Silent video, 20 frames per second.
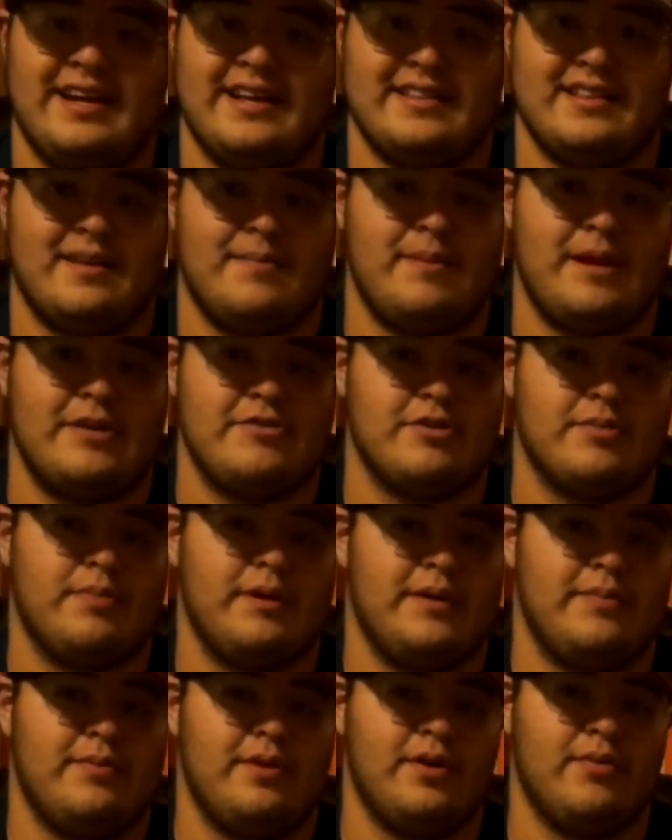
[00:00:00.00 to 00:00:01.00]
I thought Patrick
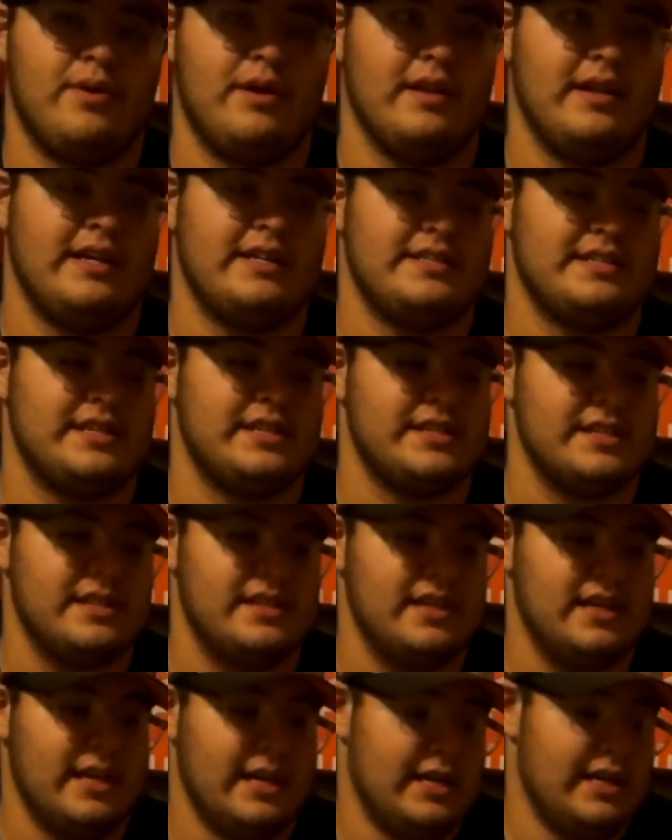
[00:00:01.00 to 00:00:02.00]
played pretty well last season.